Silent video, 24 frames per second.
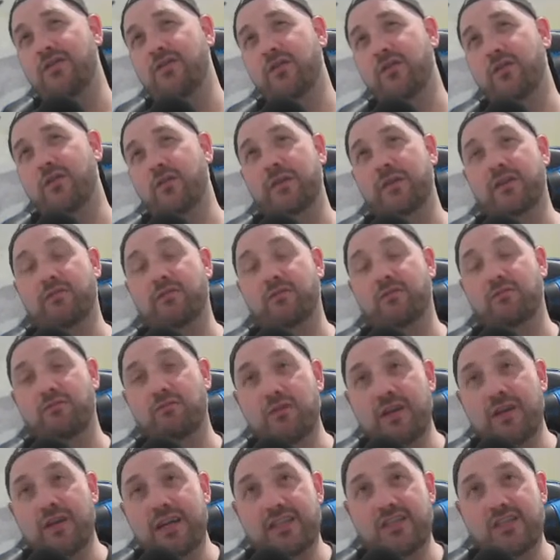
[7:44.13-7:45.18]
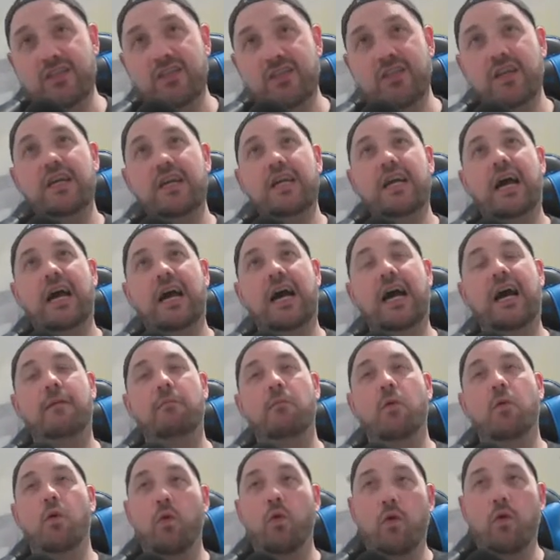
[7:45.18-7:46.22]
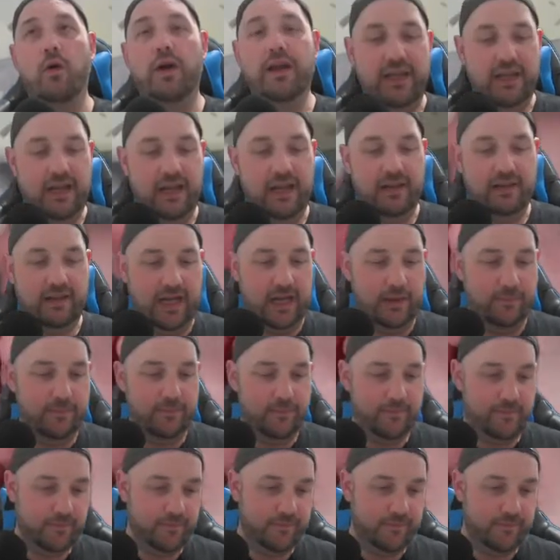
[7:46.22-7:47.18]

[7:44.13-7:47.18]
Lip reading: us for a bit of reach, or it can end the game.